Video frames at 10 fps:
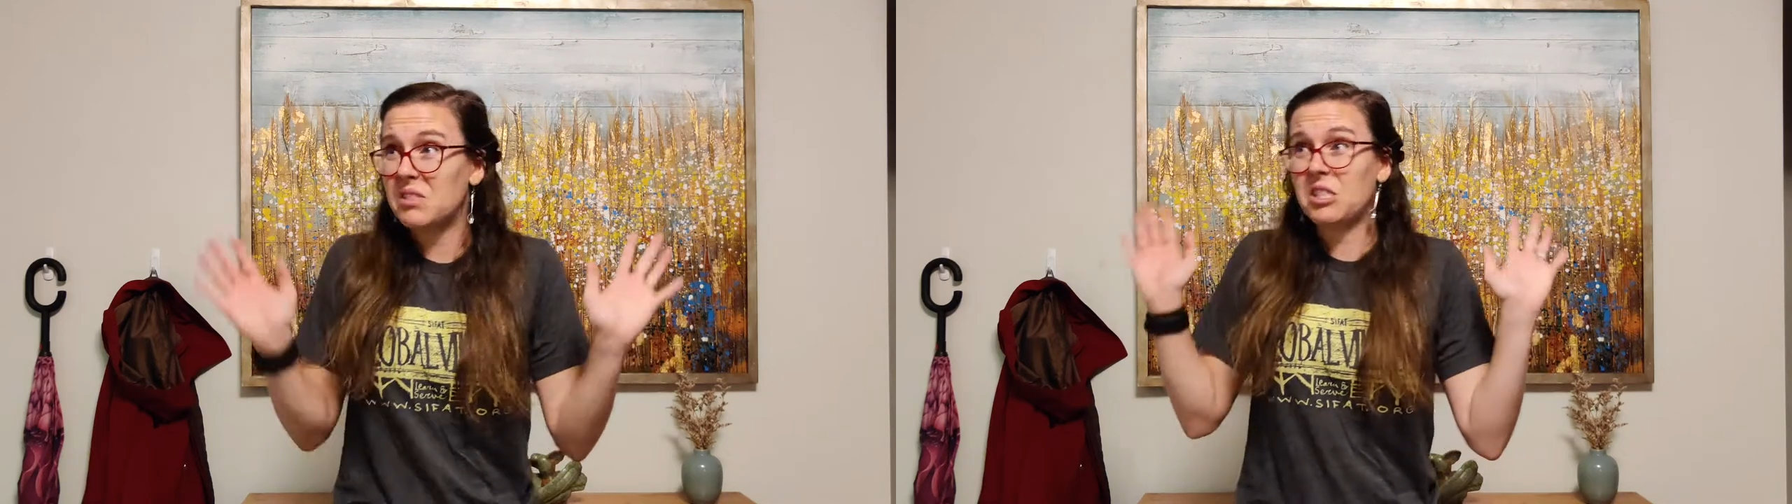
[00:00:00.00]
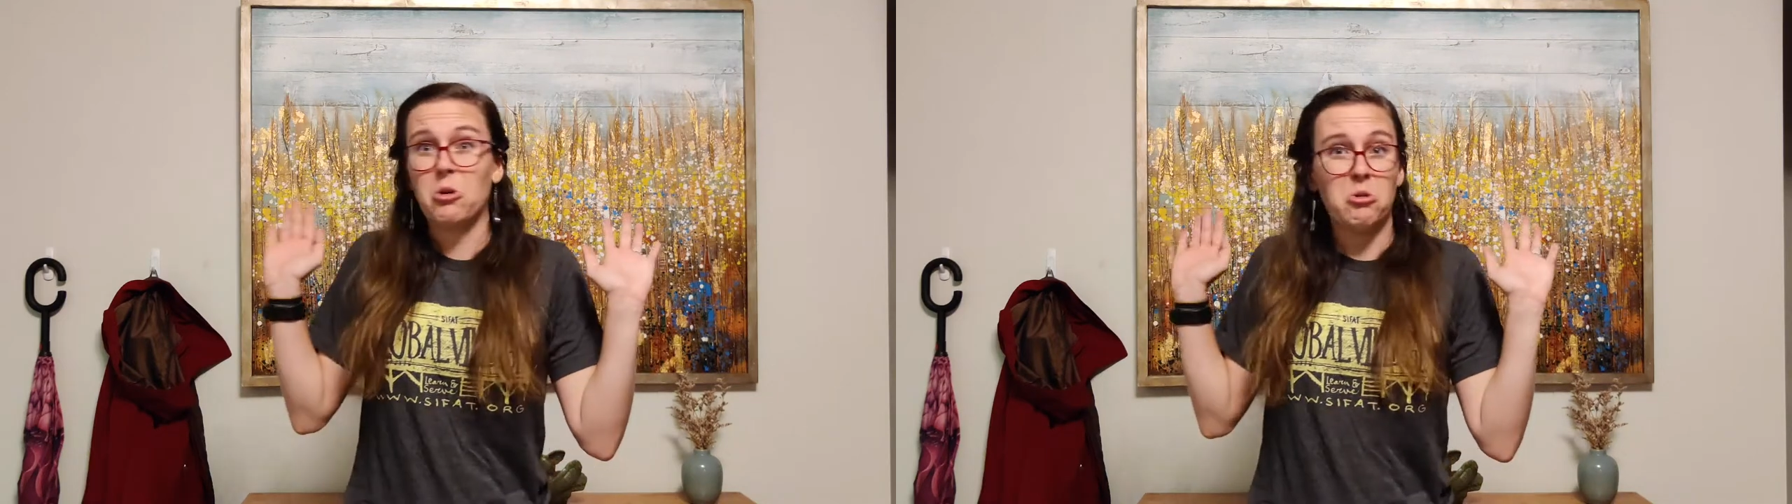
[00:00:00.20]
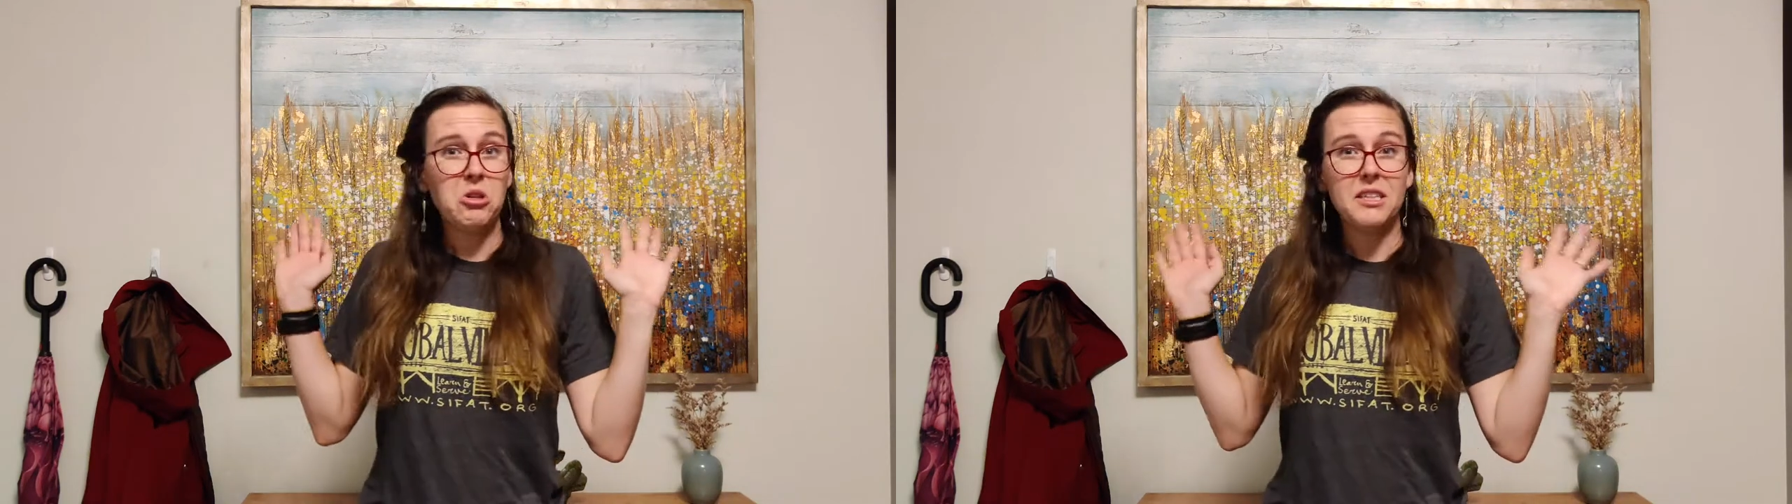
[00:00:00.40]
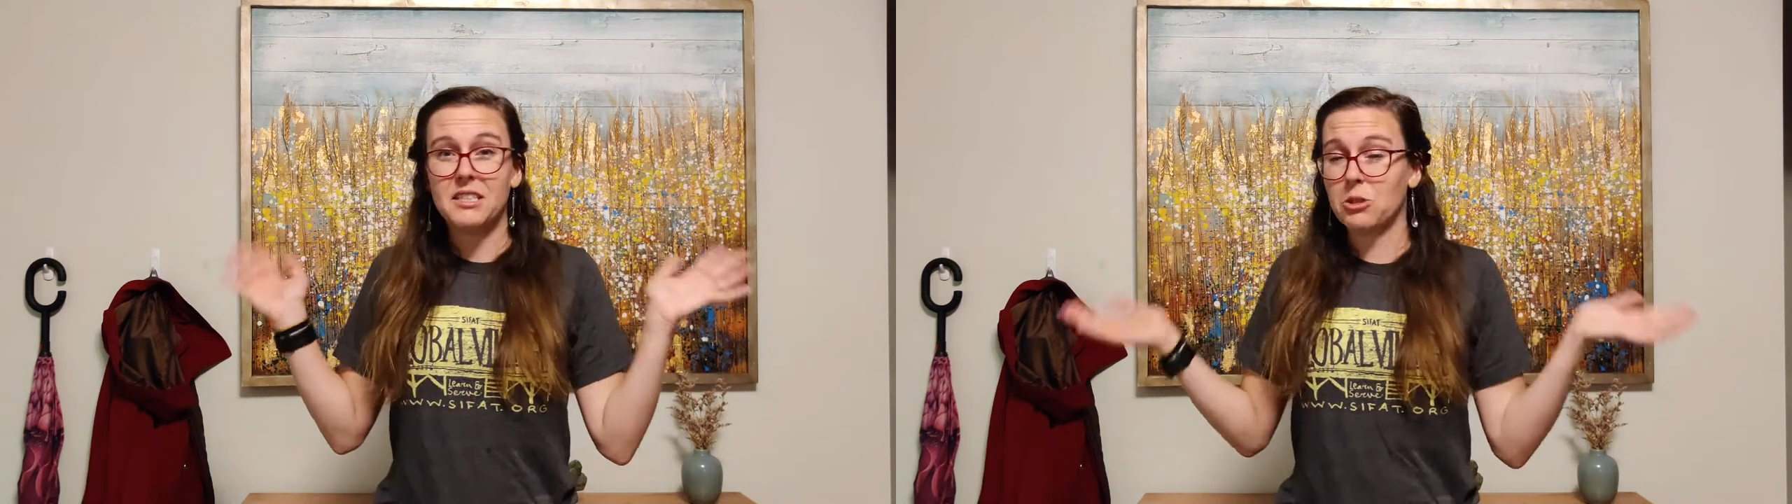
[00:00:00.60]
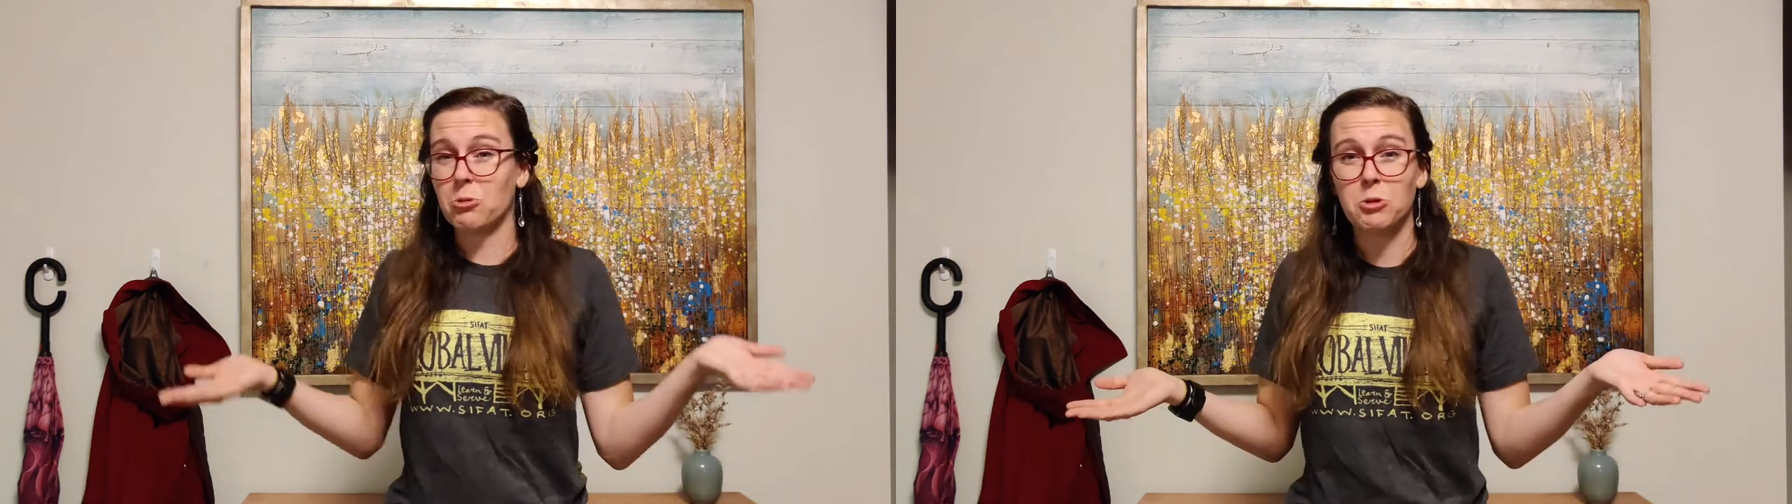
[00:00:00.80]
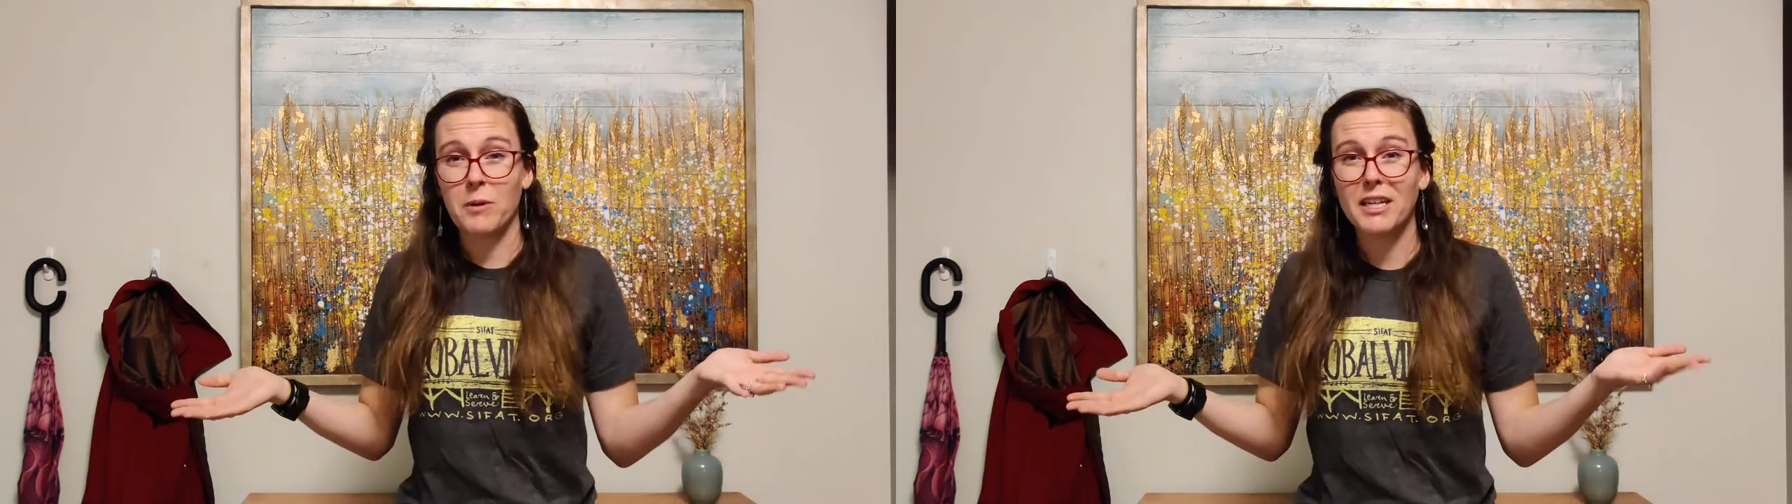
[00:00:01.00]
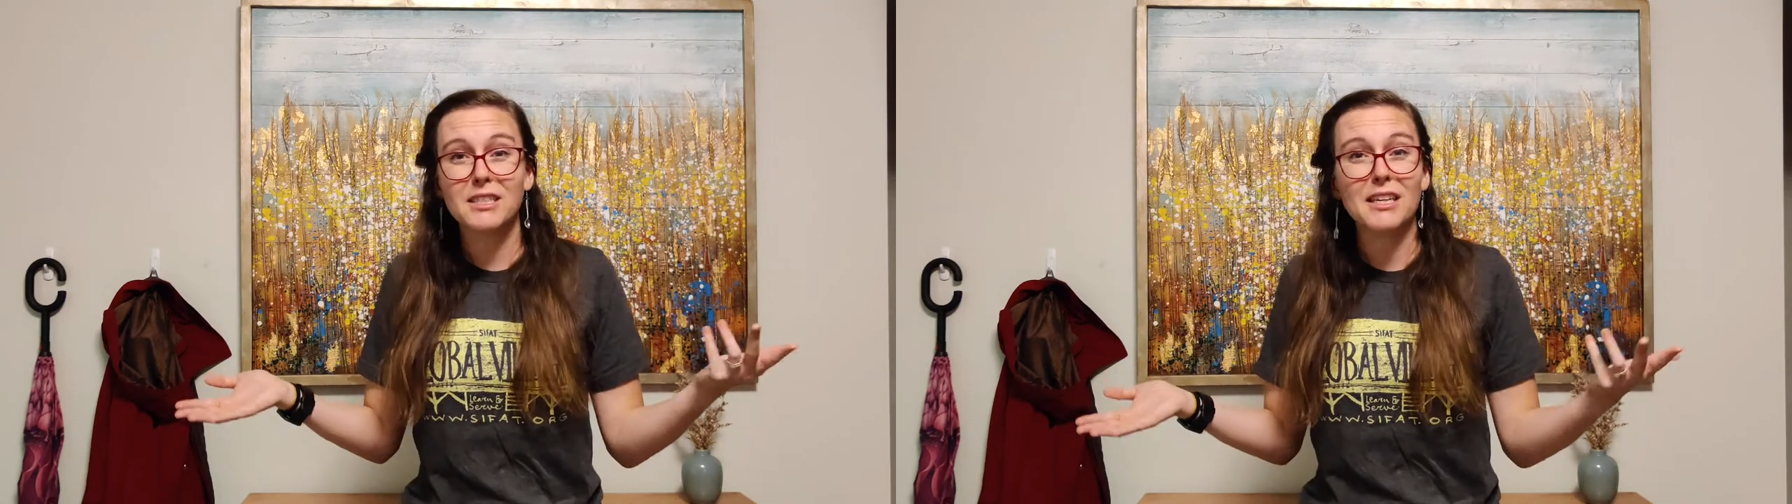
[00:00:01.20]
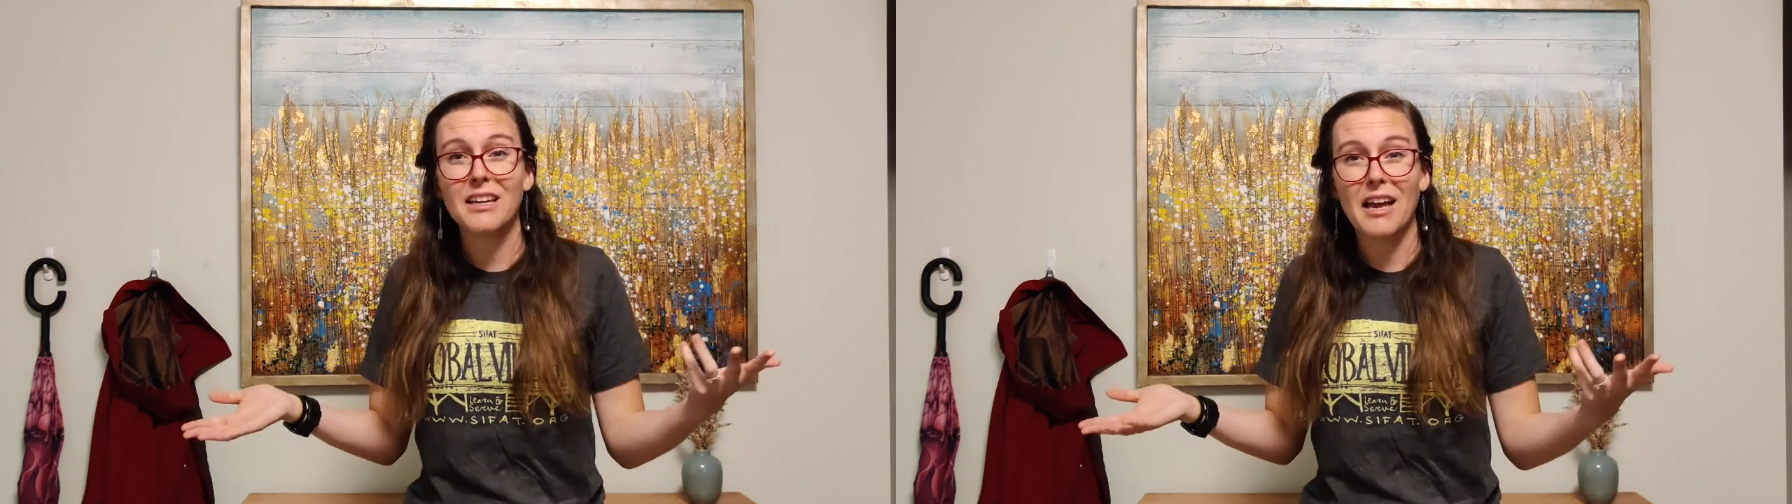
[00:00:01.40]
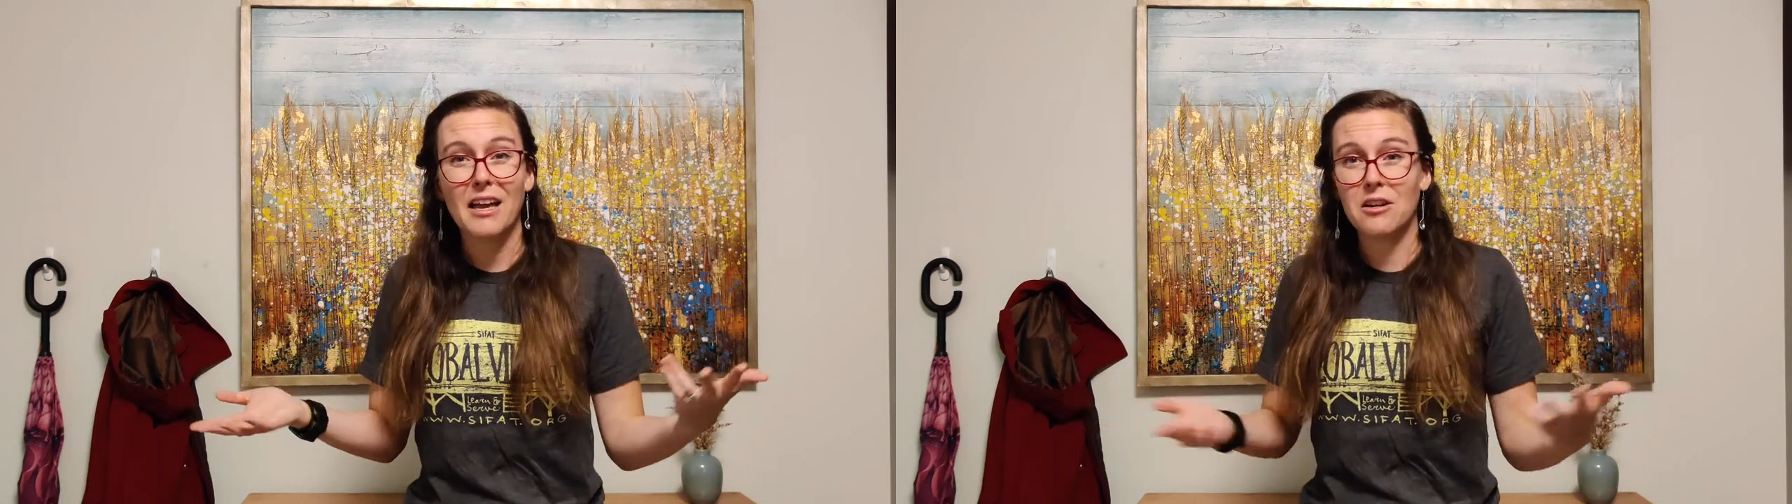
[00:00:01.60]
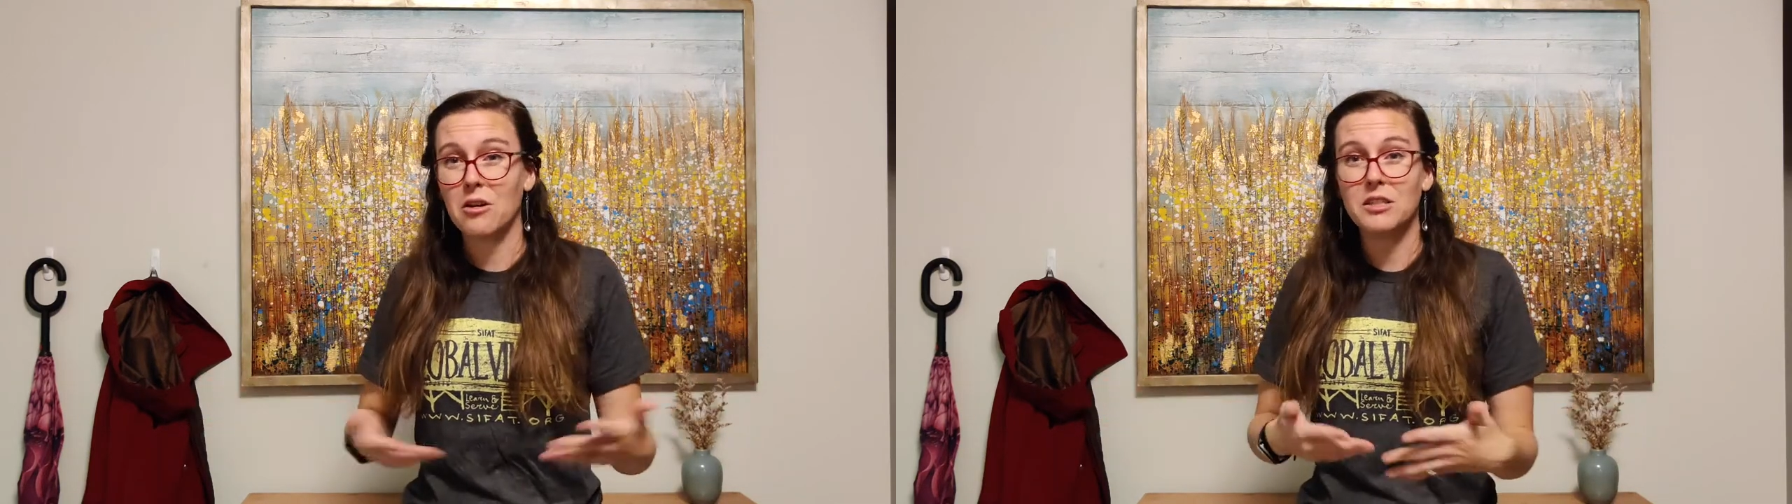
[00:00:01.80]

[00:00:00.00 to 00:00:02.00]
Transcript: totally disrespecting and